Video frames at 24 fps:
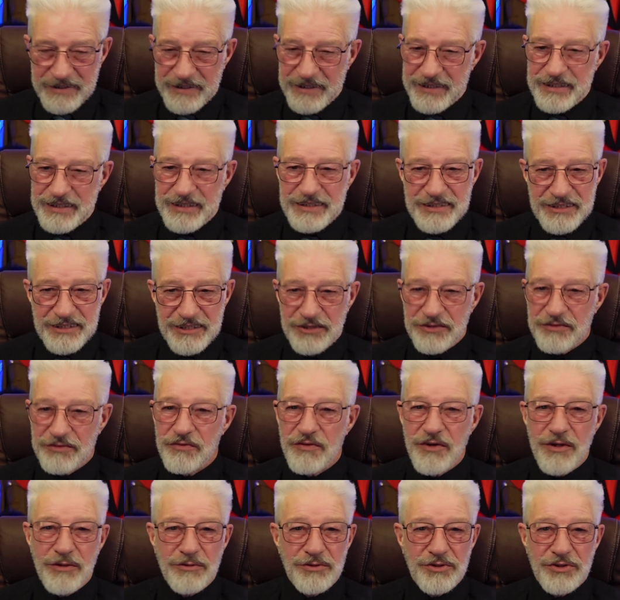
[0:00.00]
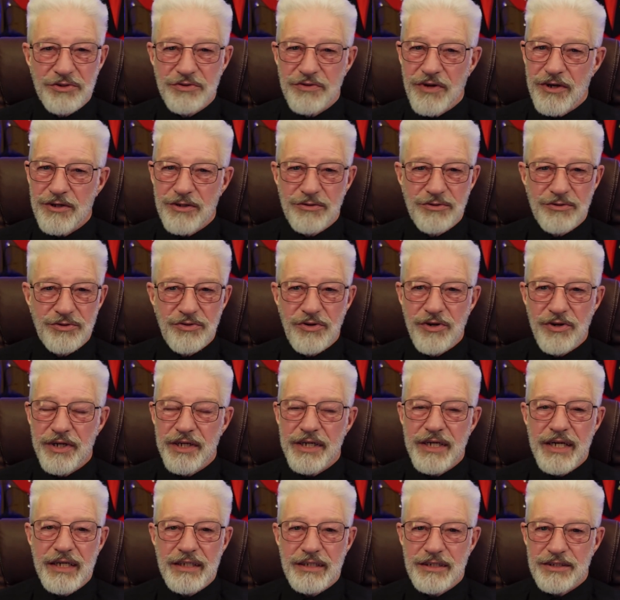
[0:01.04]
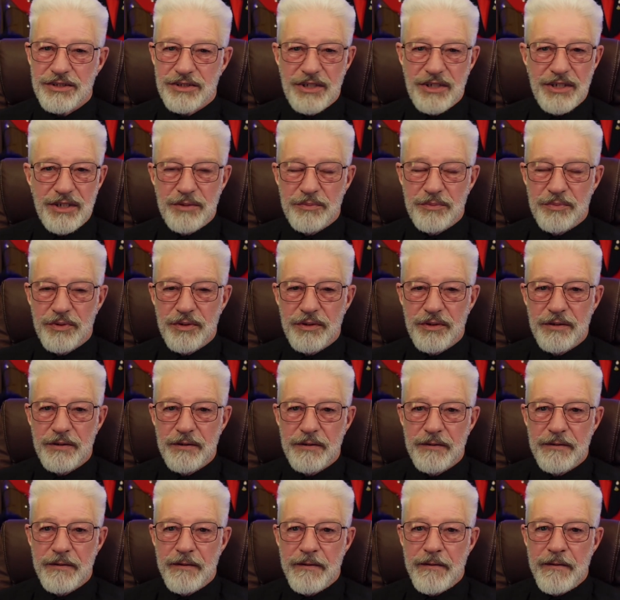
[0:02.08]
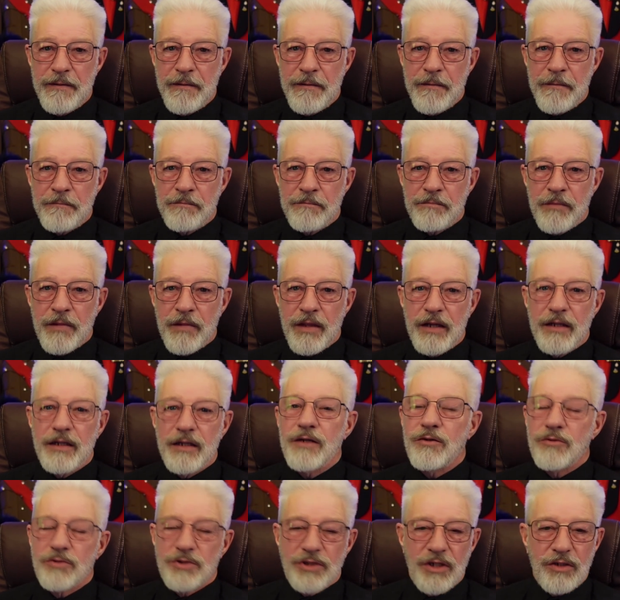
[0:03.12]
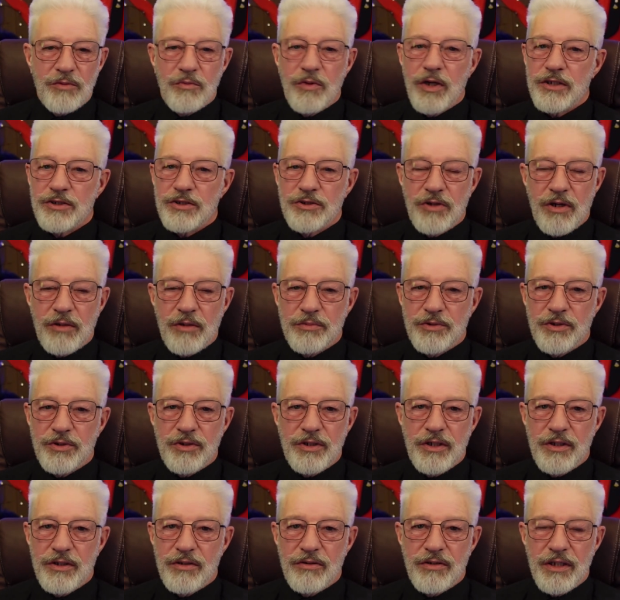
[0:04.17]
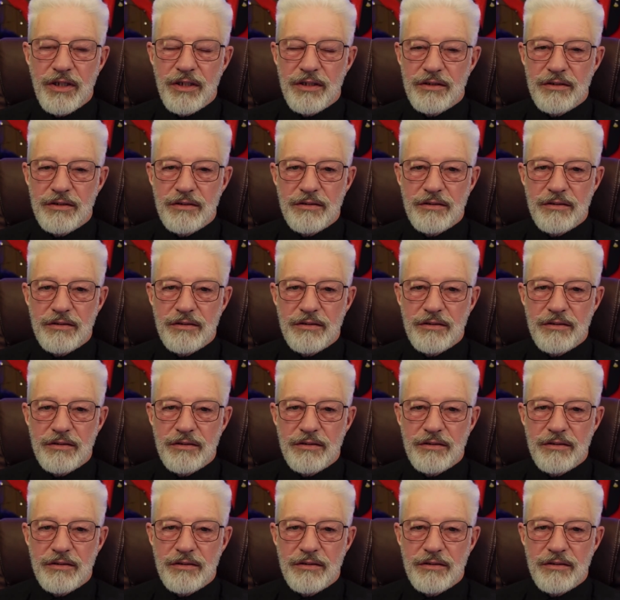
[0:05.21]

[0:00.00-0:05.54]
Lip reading: It's a real struggle trying to get to sleep. And it also wakes you up during the night.